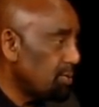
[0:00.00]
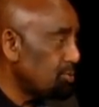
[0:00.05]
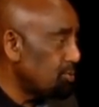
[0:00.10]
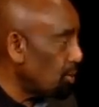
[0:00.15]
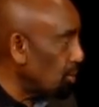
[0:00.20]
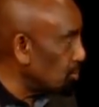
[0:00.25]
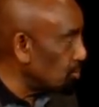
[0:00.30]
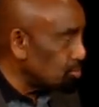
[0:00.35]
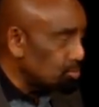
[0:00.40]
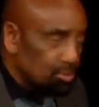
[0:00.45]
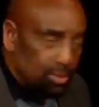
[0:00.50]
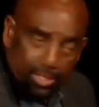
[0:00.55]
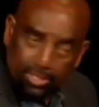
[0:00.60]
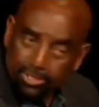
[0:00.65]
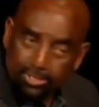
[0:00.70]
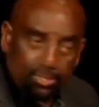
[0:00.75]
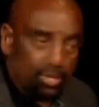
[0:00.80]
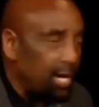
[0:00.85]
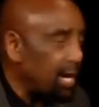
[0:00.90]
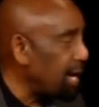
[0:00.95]
Don't
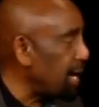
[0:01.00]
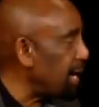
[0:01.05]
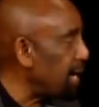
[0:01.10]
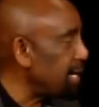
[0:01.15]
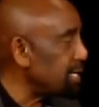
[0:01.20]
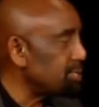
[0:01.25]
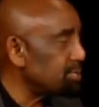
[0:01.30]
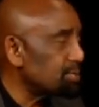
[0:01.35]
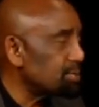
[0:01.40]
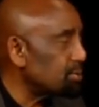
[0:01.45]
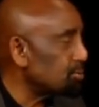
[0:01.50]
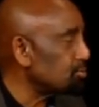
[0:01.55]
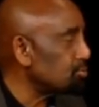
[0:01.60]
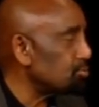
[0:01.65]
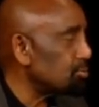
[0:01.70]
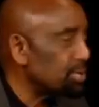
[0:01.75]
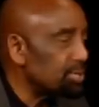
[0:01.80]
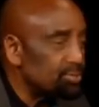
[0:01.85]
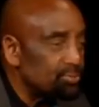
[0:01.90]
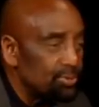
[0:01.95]
trust your eyes, and don't
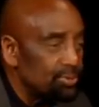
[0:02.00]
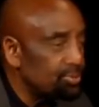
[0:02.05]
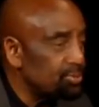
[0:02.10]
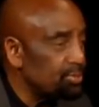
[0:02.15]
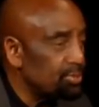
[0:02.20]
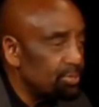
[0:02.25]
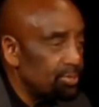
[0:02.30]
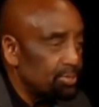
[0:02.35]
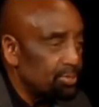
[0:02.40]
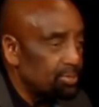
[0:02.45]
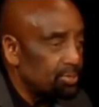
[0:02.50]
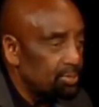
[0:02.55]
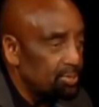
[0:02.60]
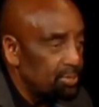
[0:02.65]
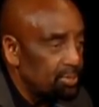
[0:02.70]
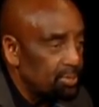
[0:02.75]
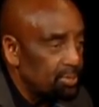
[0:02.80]
trust what you hear.